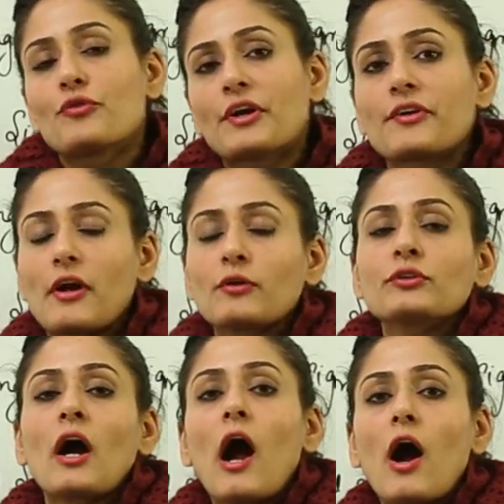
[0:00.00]
figure
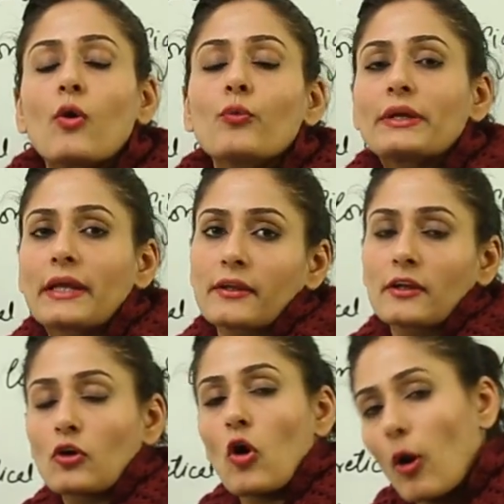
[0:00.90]
out how we can
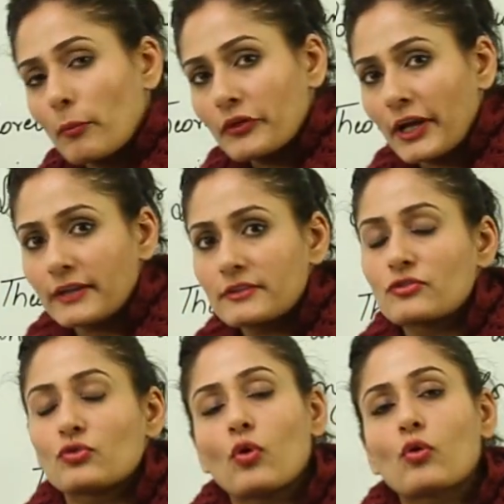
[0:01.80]
accommodate
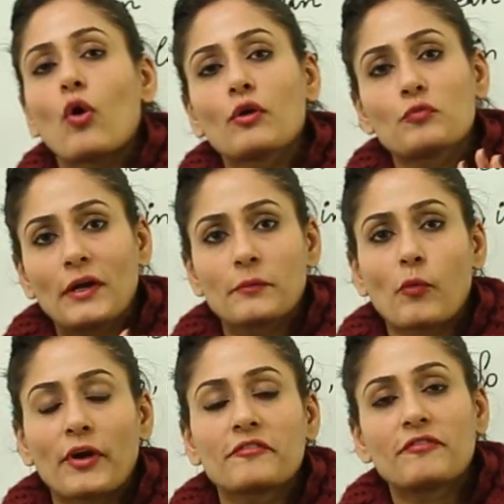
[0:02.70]
this so-called
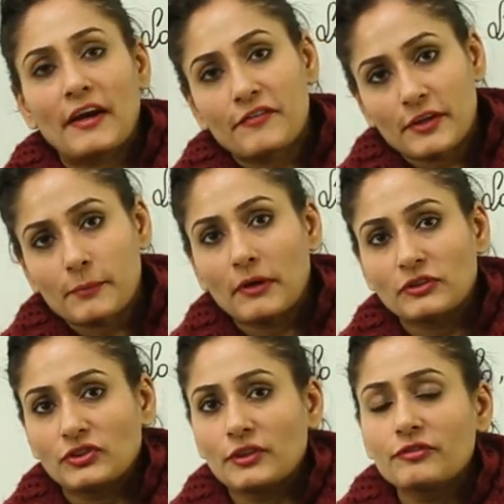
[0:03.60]
1.5
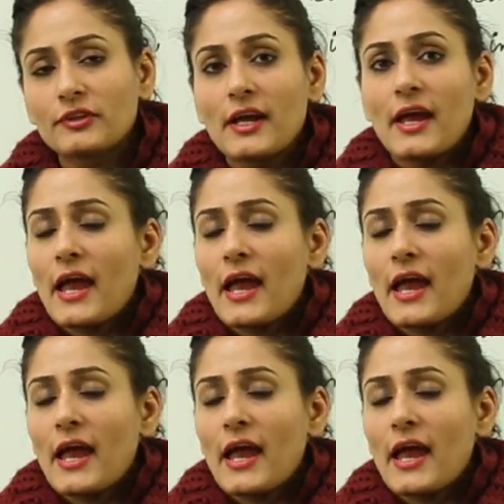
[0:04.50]
sigma shift,